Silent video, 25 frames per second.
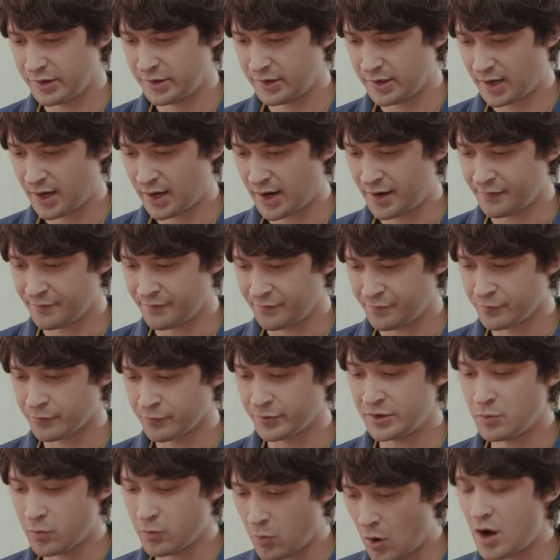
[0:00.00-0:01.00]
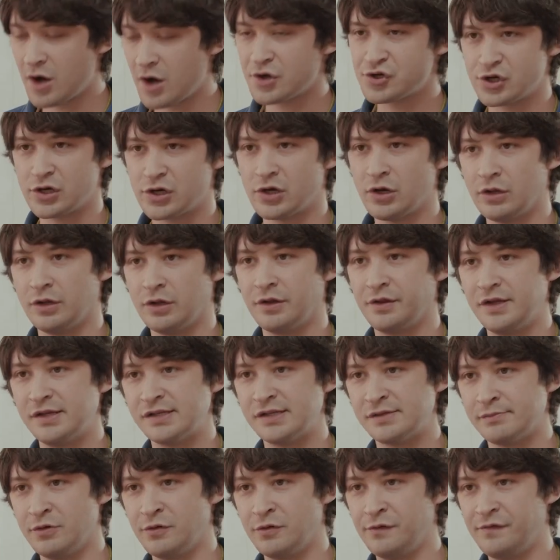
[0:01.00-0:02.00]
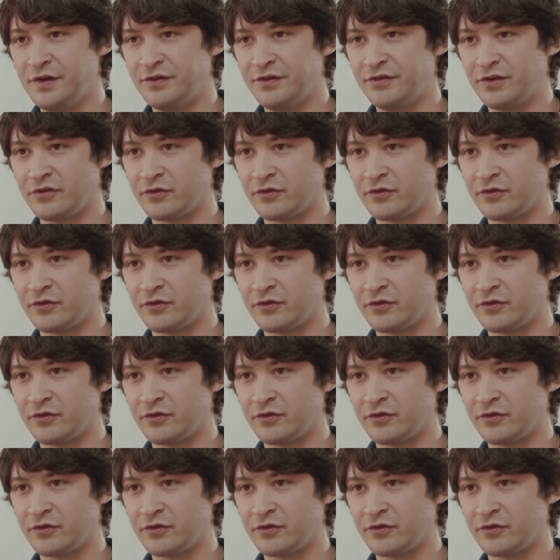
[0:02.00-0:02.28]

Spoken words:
that kind of rewatching all of these movies